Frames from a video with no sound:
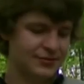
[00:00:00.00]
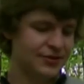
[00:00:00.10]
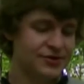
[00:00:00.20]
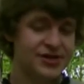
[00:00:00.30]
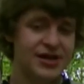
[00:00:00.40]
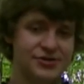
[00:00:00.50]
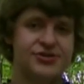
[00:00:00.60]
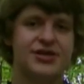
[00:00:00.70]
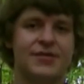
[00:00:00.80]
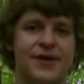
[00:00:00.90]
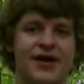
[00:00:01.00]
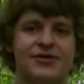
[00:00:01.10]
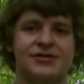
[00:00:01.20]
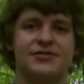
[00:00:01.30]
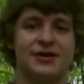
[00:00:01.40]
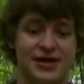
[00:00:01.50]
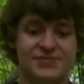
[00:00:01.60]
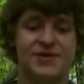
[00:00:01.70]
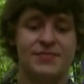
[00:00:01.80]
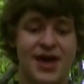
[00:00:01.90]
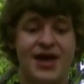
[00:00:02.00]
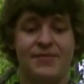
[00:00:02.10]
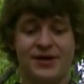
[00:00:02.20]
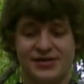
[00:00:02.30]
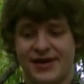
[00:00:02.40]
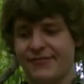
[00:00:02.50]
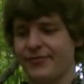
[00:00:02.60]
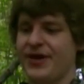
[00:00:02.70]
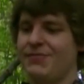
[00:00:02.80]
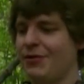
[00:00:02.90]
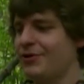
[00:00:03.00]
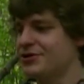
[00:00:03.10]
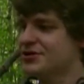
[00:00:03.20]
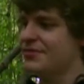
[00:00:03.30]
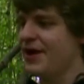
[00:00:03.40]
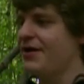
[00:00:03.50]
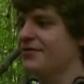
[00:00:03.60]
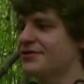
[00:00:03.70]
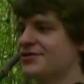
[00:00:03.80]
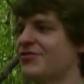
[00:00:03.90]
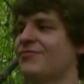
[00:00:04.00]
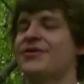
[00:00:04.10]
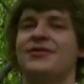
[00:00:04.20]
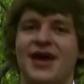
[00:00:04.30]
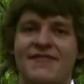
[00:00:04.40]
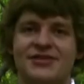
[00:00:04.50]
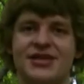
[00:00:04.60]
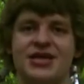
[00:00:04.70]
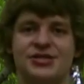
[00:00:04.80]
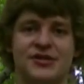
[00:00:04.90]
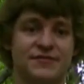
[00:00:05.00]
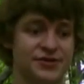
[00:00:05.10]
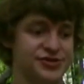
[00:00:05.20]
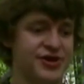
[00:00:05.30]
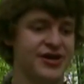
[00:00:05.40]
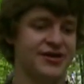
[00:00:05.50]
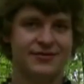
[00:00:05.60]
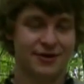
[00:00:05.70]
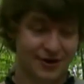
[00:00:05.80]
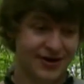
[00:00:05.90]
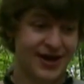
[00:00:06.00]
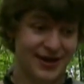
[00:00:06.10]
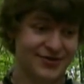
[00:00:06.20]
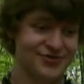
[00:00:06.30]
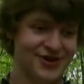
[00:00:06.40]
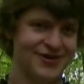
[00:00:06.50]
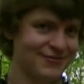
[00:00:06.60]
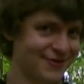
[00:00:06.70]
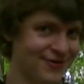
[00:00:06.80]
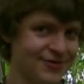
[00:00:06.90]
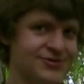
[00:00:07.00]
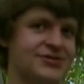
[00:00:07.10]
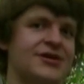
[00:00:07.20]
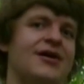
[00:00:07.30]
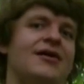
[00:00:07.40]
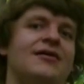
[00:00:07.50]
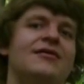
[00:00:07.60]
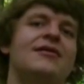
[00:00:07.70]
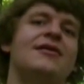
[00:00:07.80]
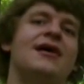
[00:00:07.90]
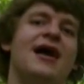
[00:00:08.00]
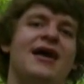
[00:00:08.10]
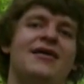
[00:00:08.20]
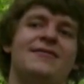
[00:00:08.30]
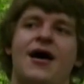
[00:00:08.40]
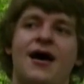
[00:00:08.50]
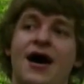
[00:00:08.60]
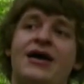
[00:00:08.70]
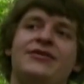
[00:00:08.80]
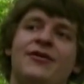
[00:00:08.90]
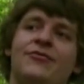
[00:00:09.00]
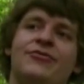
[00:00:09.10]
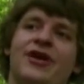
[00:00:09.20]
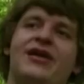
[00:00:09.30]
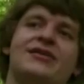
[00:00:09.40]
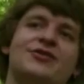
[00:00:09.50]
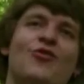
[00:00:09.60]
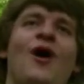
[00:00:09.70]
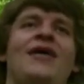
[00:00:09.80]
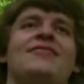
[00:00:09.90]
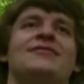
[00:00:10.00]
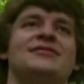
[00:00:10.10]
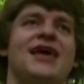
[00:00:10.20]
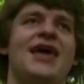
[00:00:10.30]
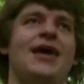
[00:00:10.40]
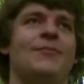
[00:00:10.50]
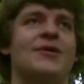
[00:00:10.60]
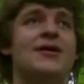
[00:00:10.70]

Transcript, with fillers: There's an interesting comparison that has been made by several people, which is comparing this storm to the devastation of Katrina, Hurricane Katrina, of course. Uh, and I don't think it's quite the same,